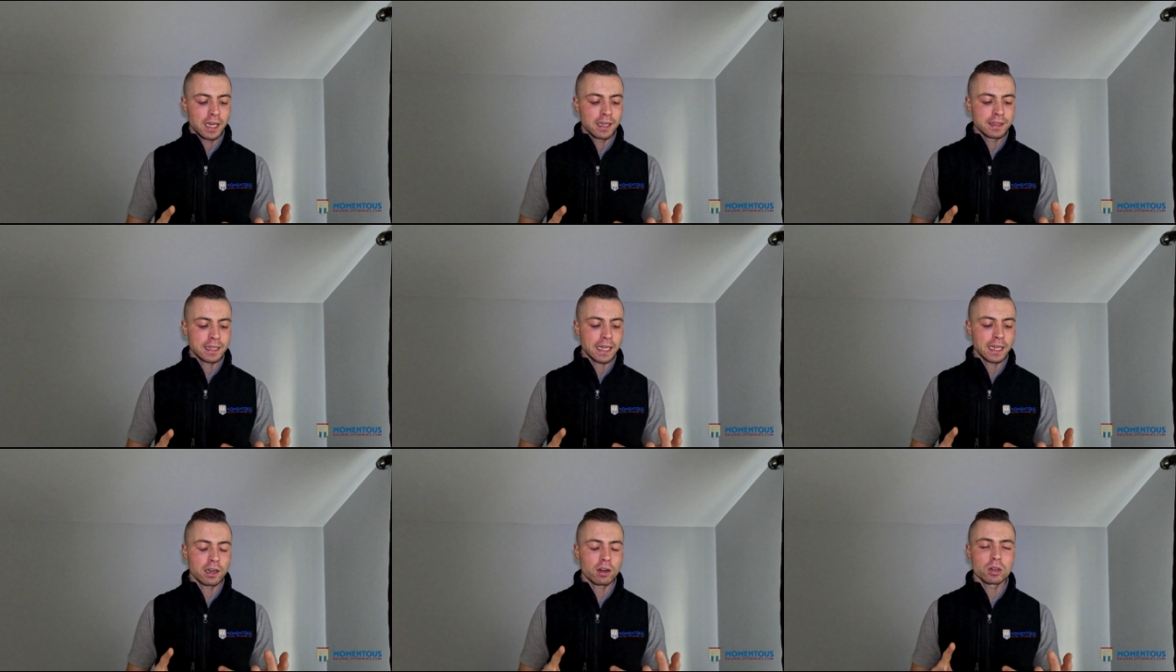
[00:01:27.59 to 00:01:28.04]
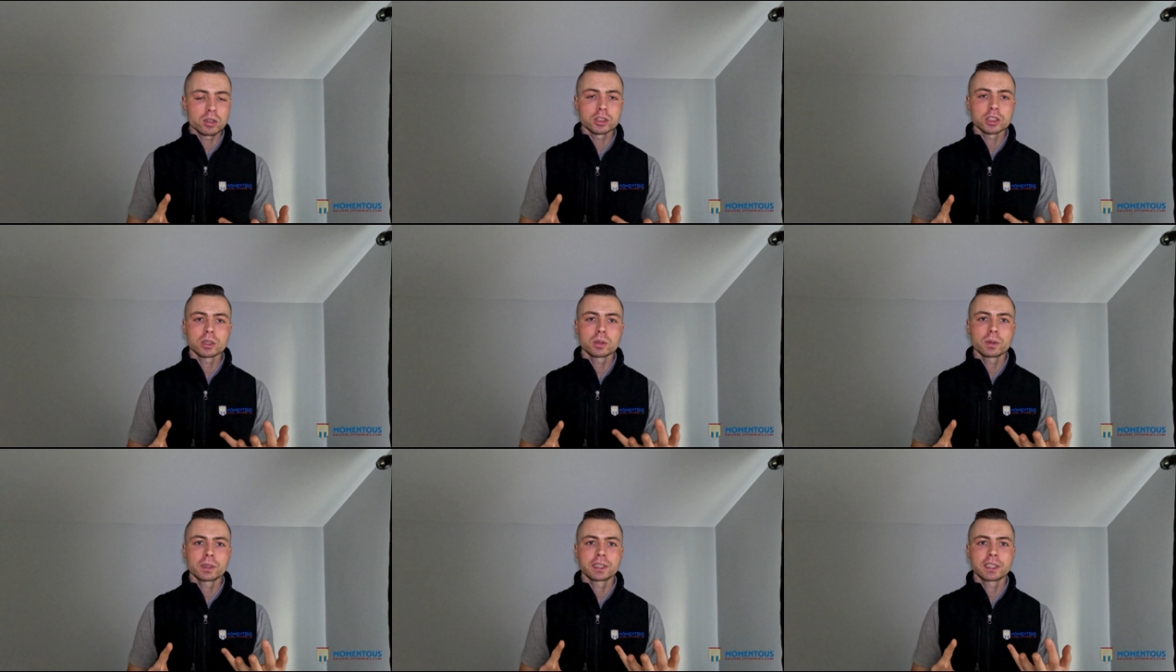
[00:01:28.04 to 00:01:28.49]
That
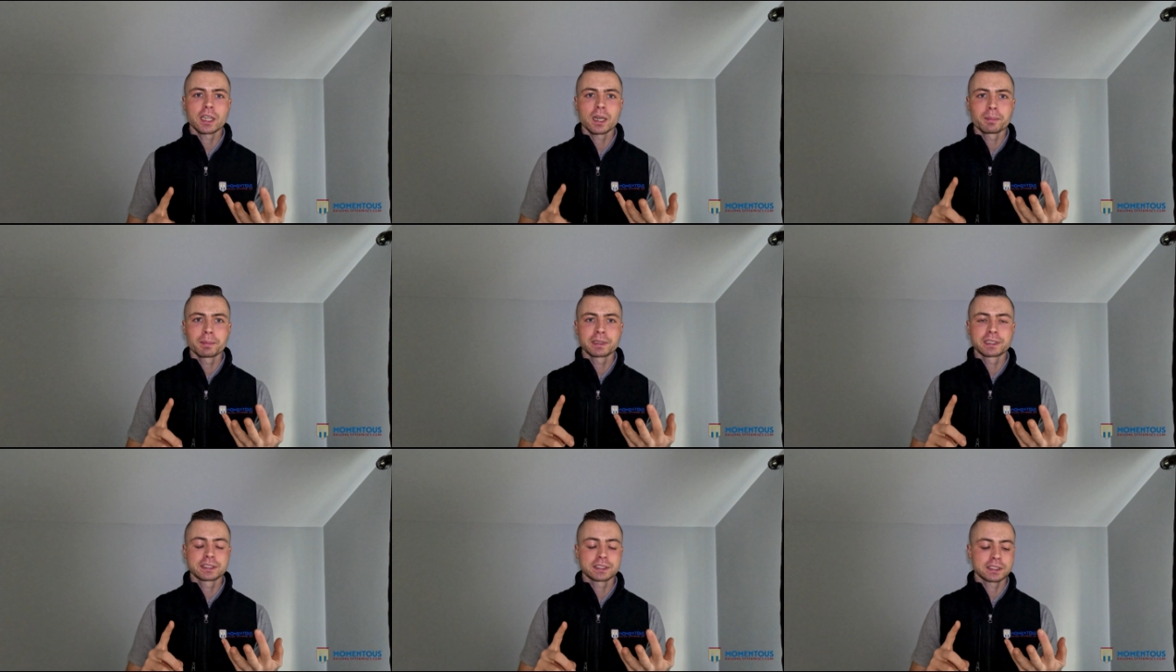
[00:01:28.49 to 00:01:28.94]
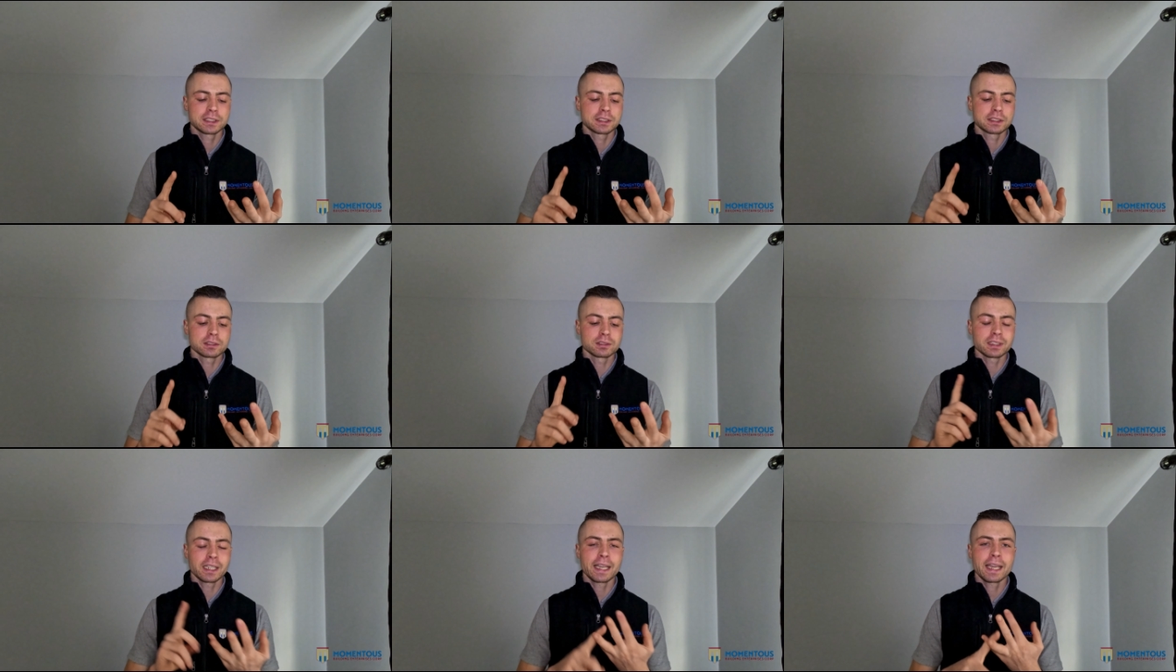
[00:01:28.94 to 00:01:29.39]
also
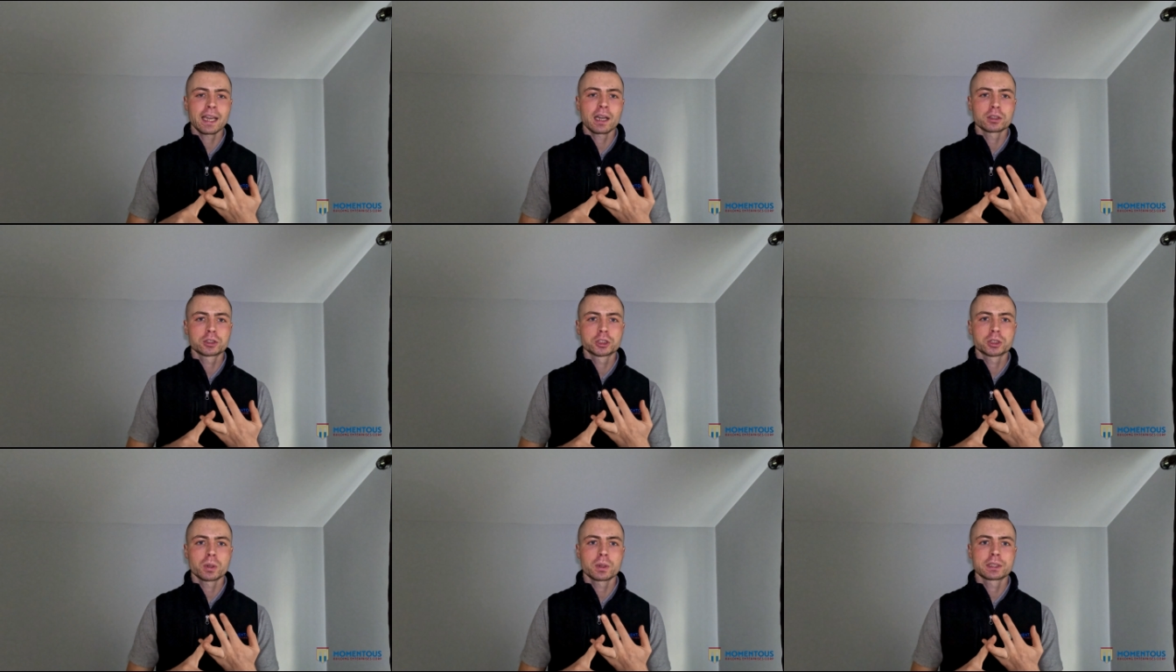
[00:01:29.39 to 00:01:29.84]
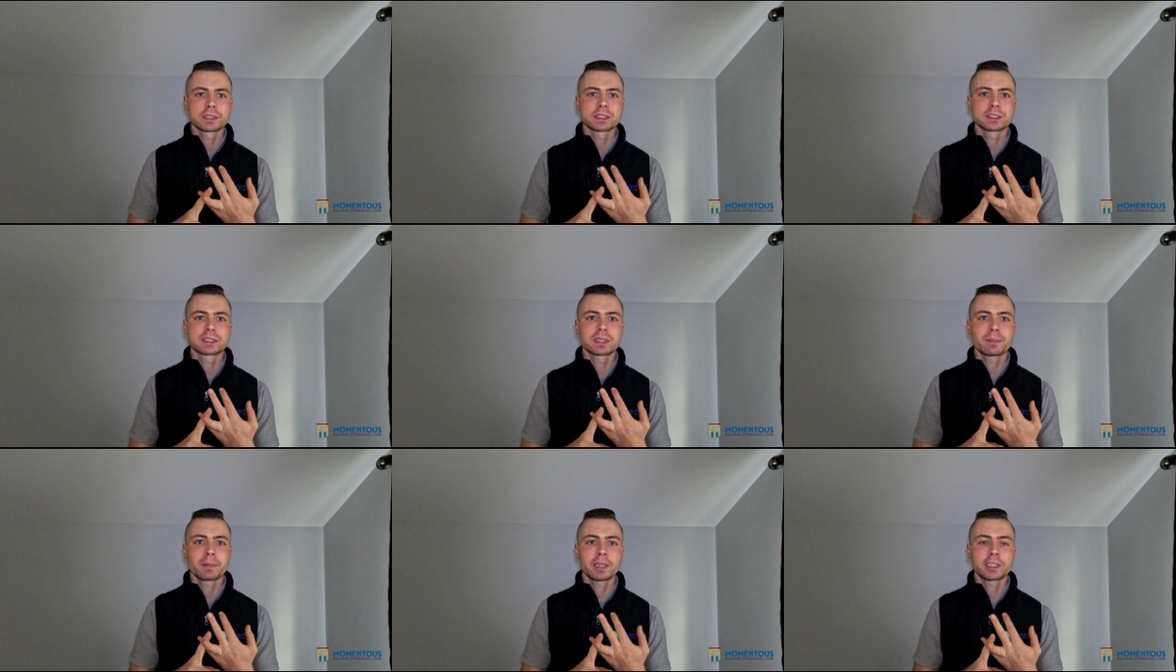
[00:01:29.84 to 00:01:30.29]
encompasses layout
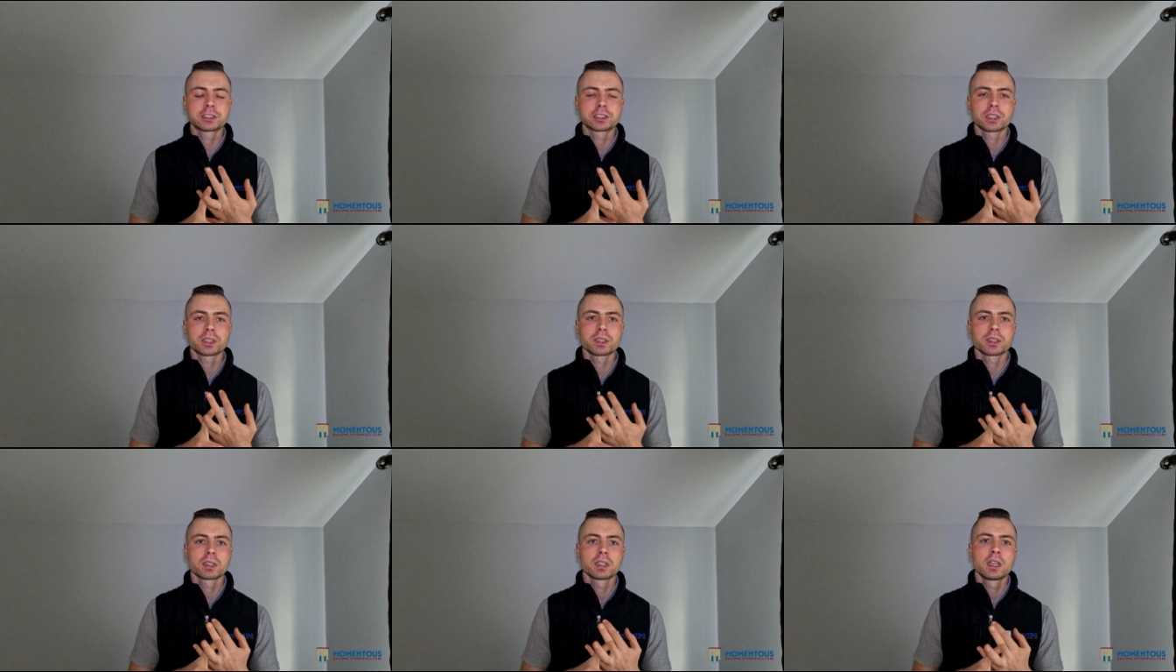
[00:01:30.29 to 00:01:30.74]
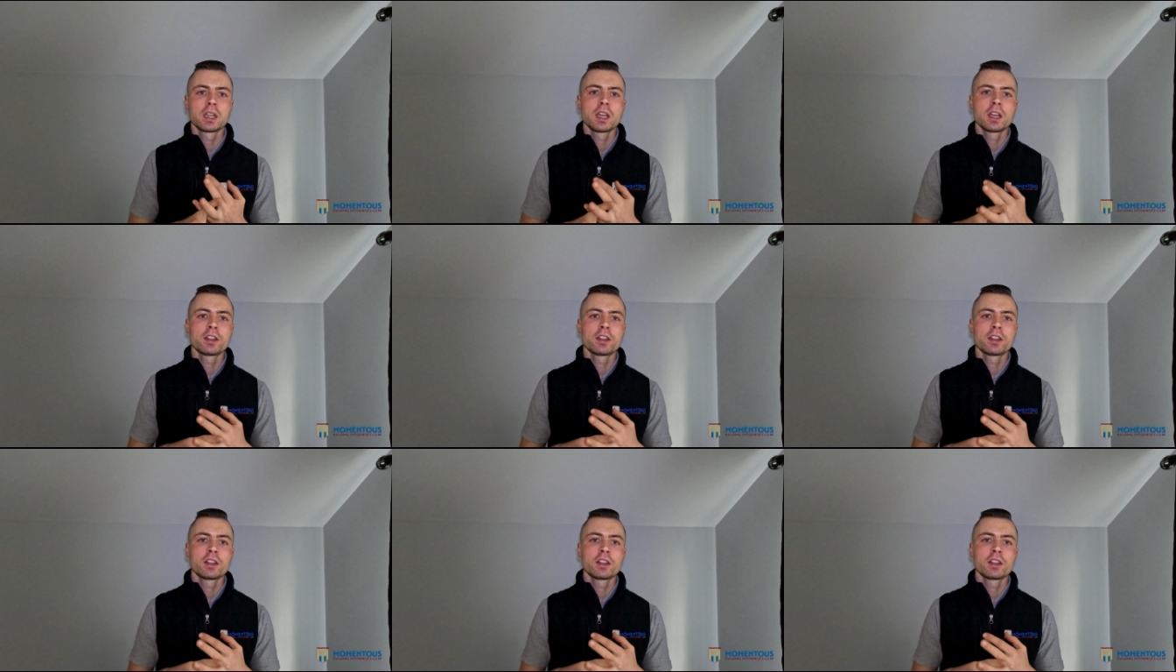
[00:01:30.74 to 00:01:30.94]
choices to make sure